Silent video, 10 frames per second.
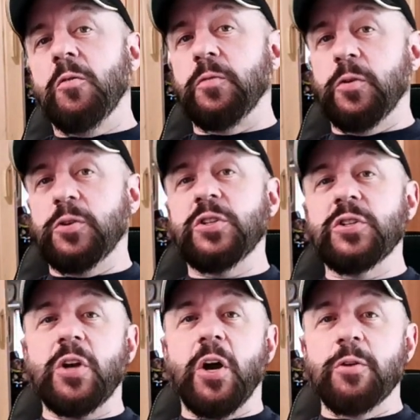
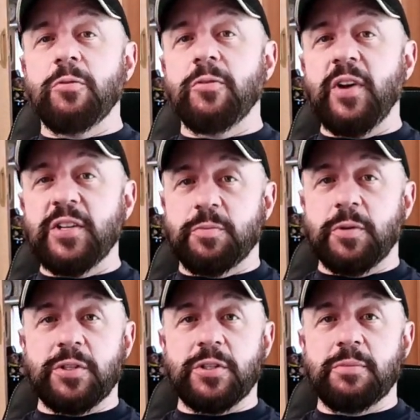versus other investments?